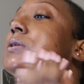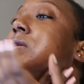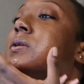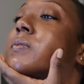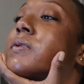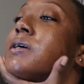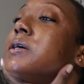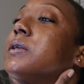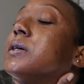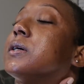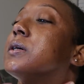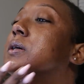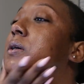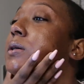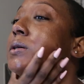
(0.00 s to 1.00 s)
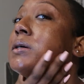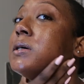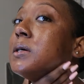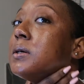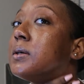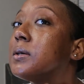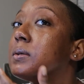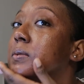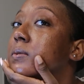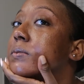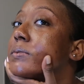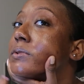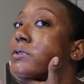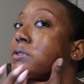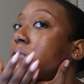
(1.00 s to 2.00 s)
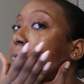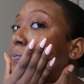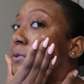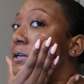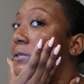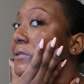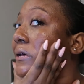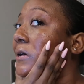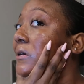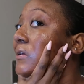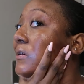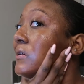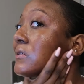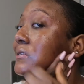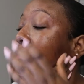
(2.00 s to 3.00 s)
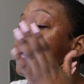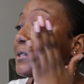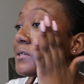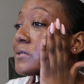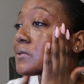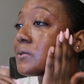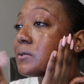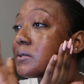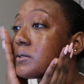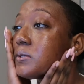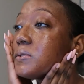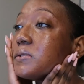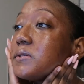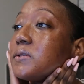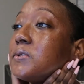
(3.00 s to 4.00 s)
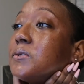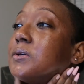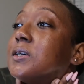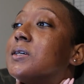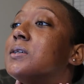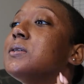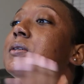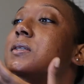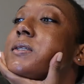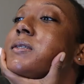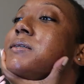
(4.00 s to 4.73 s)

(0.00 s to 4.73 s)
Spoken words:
I'm gonna just bring that excess oil,